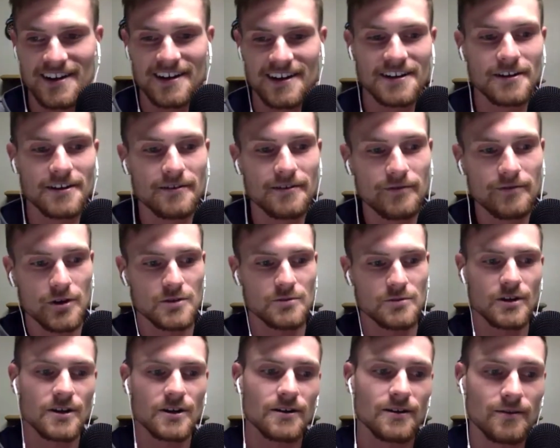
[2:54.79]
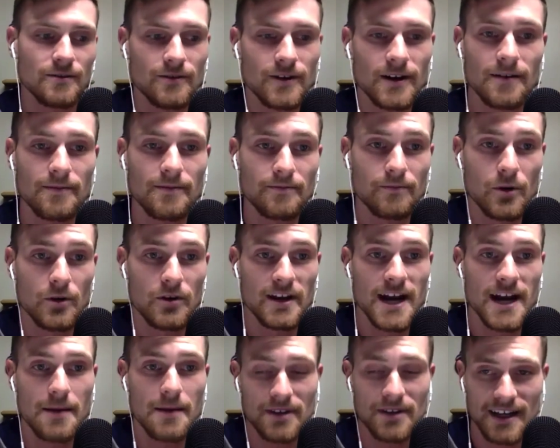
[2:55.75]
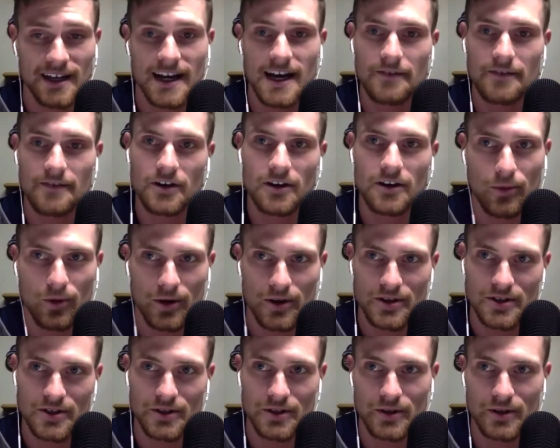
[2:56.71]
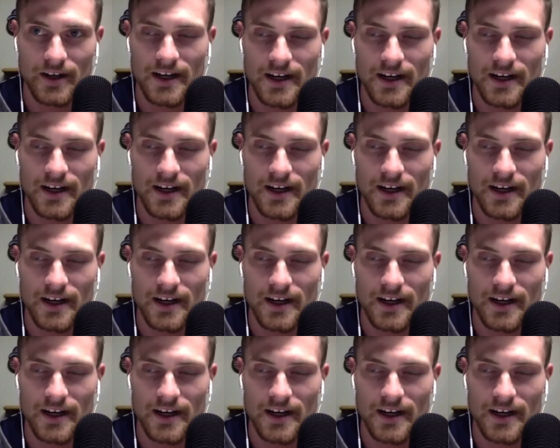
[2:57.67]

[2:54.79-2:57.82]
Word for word: And, you know, of course, we're uh, more than happy to have you on board too.